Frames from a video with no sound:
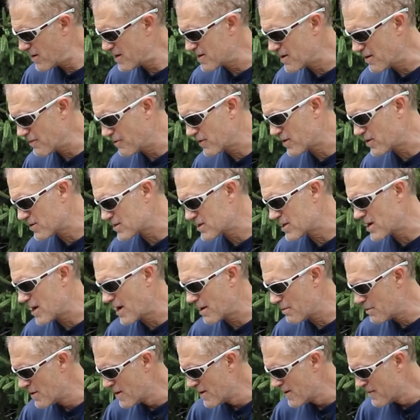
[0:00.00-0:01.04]
a very difficult
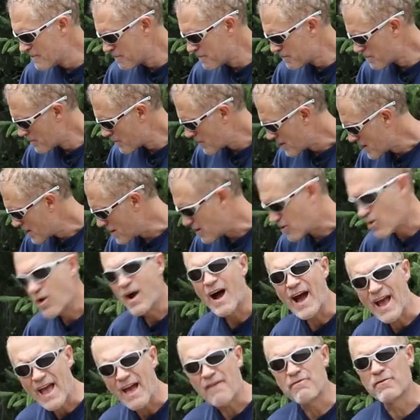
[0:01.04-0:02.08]
time,
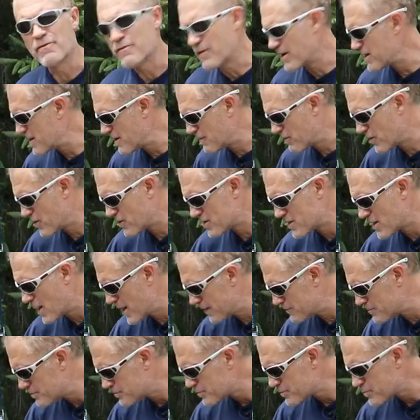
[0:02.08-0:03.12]
or I have a very difficult
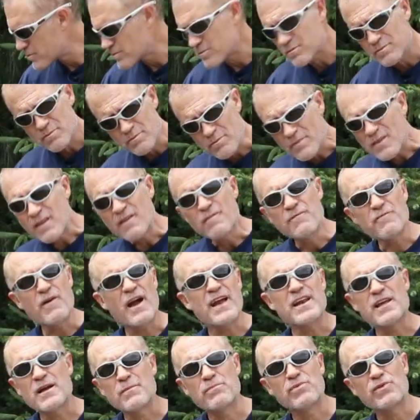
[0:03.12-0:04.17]
time
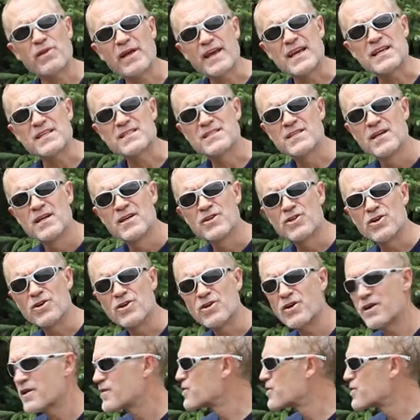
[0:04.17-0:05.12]
finding a place to